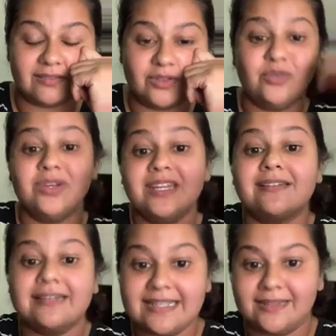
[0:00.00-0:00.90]
you need to
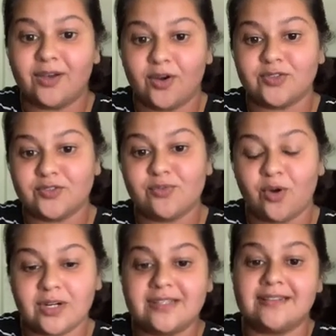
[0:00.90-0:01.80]
lead the horse to
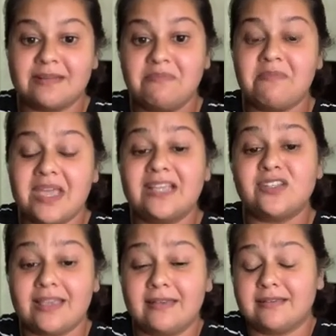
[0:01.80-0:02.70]
water and
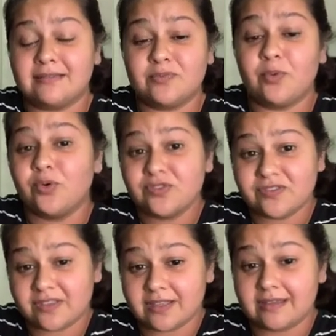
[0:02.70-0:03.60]
expose
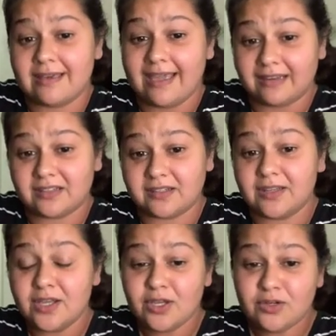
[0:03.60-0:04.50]
the actor
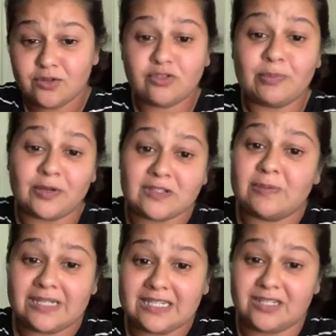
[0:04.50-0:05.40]
to the
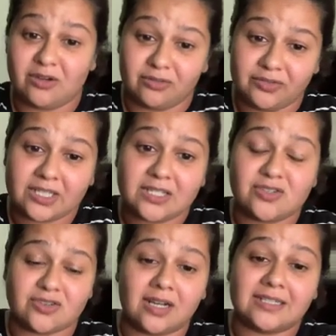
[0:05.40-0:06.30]
possibility of the
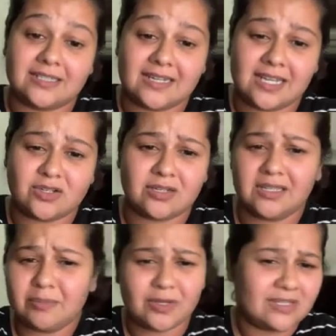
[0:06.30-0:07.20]
constructed nature and the
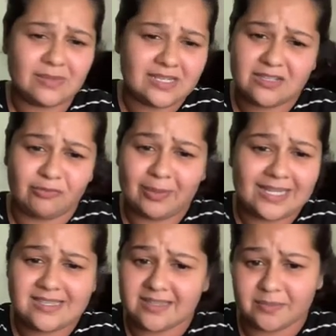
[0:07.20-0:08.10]
possibility of
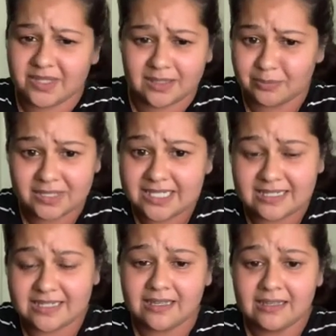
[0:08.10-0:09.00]
playing something
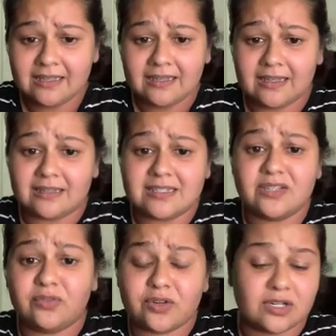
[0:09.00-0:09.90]
completely
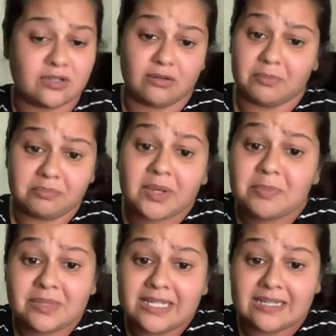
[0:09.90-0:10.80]
different or
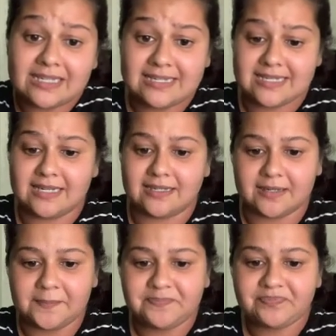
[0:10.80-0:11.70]
completely intended.
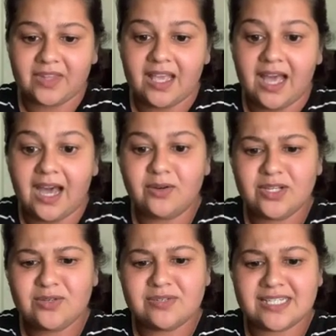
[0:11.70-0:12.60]
How do
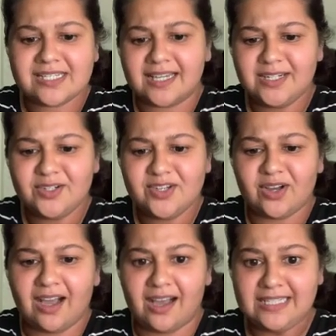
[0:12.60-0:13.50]
you decide on your
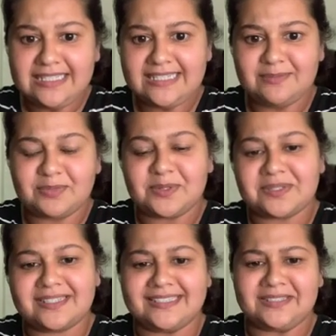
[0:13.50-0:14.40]
casting
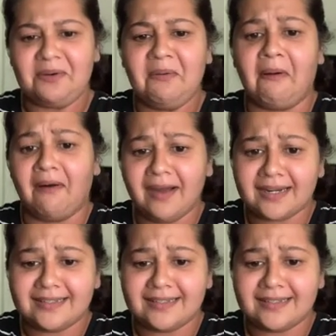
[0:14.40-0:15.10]
process? Oh God,